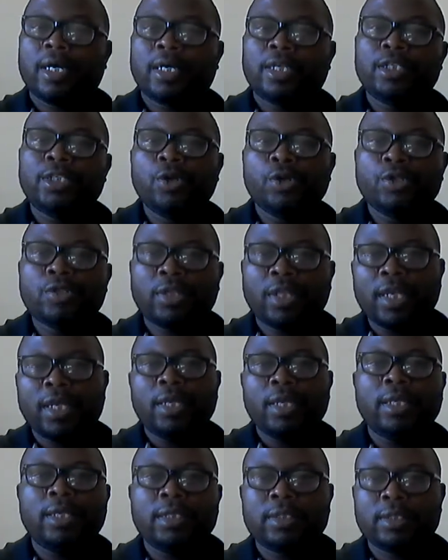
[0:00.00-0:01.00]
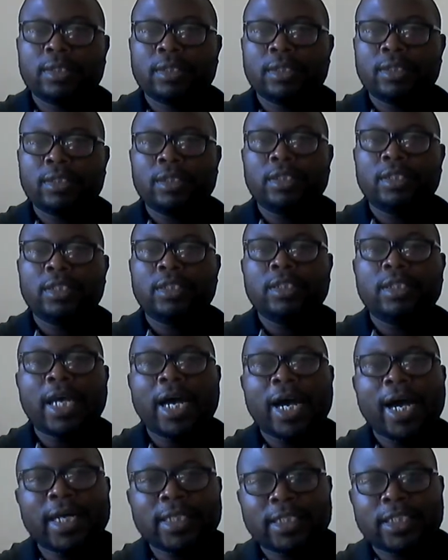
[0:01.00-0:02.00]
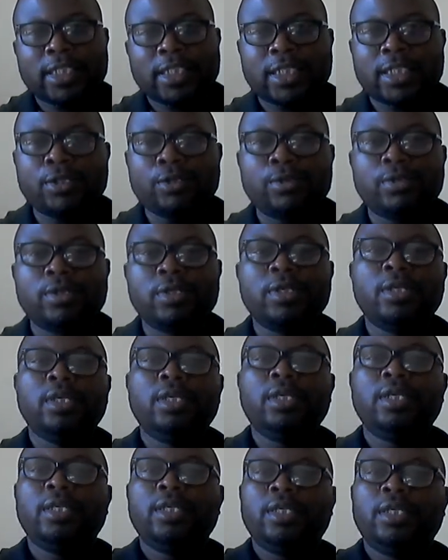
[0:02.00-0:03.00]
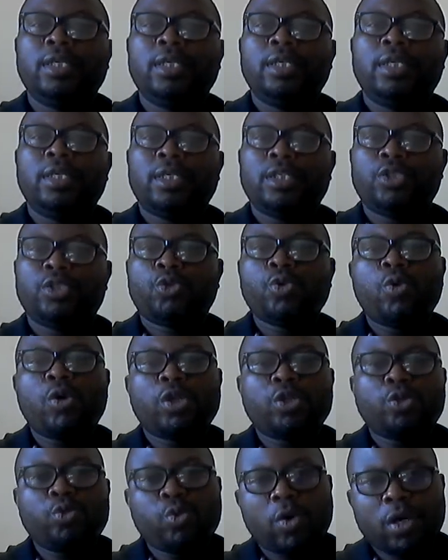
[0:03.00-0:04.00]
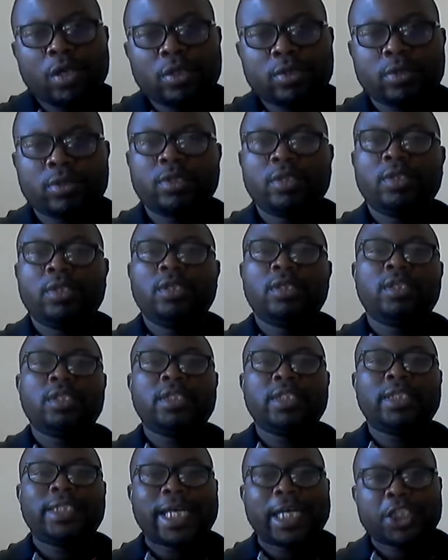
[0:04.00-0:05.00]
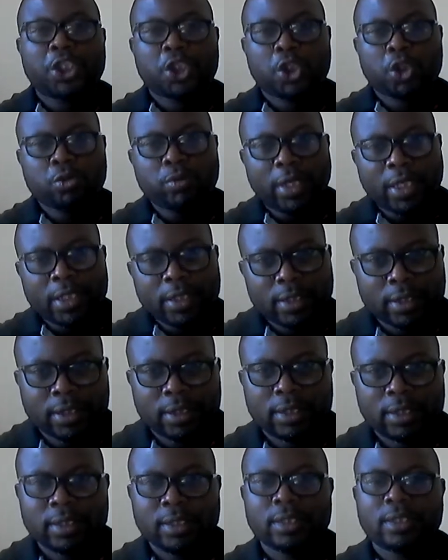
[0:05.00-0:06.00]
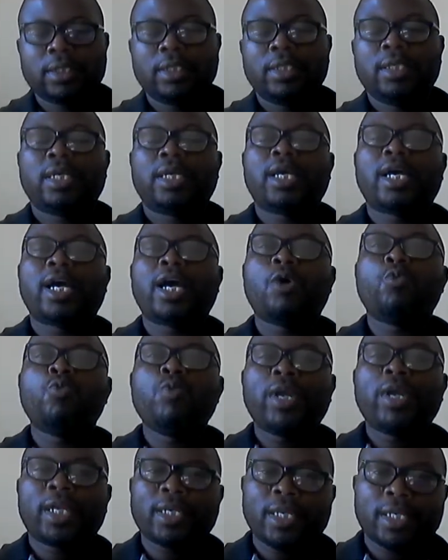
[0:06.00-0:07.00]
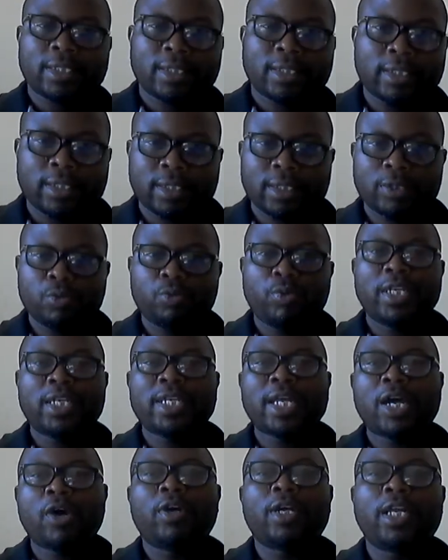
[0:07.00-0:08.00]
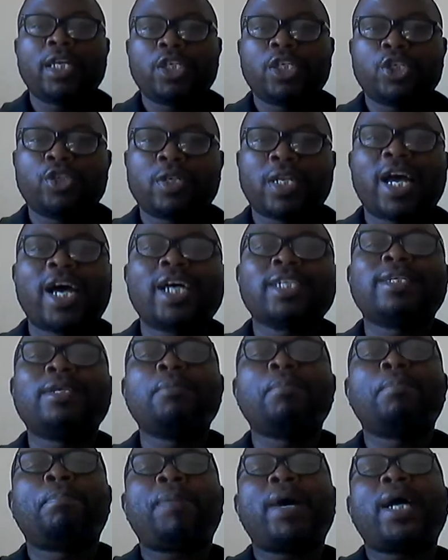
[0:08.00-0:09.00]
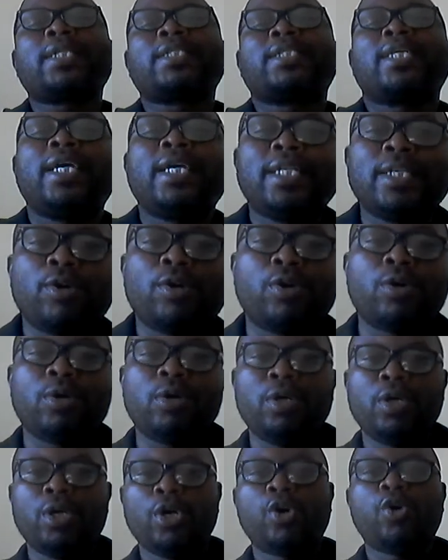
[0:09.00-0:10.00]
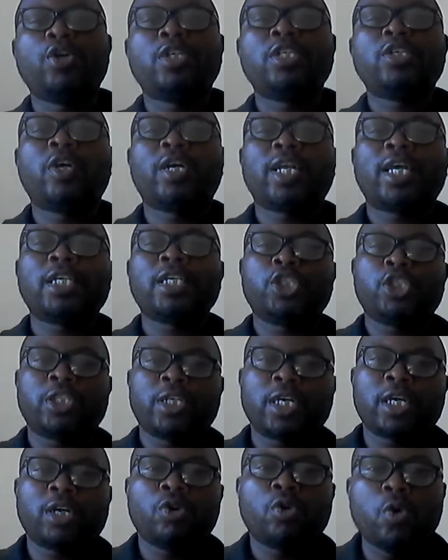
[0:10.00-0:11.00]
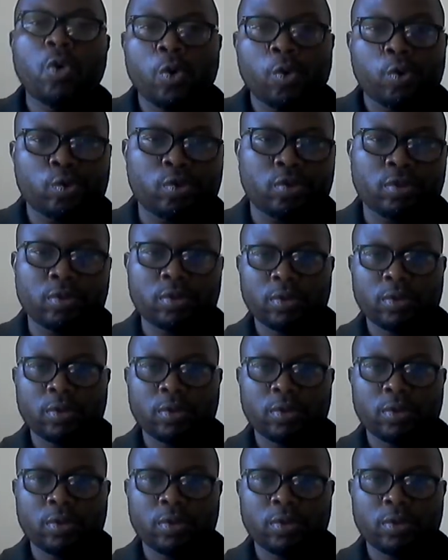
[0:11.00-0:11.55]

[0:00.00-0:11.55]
those things, their attitude toward works, their strength and weaknesses within that organization has impacted on the organizational goals,